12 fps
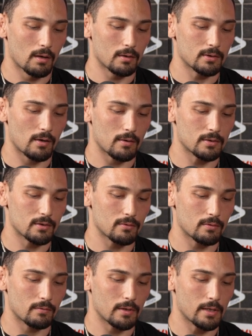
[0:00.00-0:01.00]
So I was
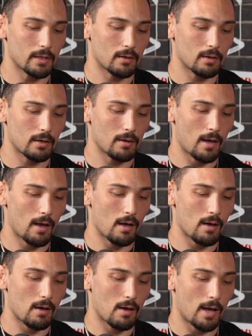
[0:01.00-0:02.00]
doing really good.
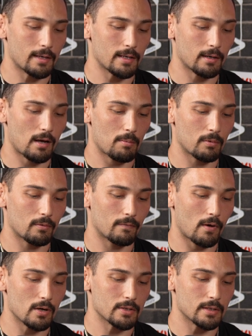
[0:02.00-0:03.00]
I did a couple of
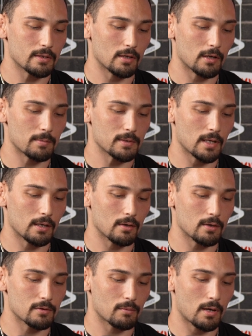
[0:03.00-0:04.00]
varsity tournaments that year
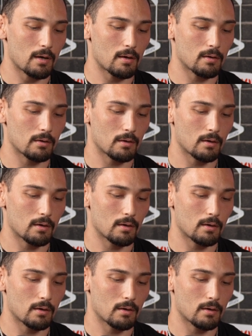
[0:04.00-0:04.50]
as well.